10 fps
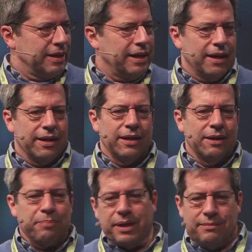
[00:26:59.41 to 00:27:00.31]

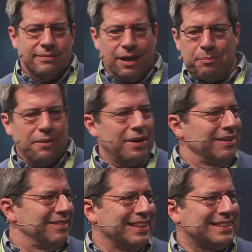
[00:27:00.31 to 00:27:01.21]
But I'll be
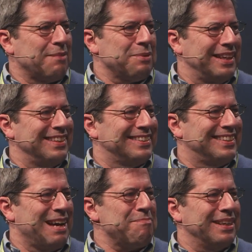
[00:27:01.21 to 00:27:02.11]
around next couple of days.
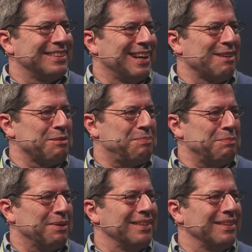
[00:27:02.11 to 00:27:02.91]
Happy to talk with people.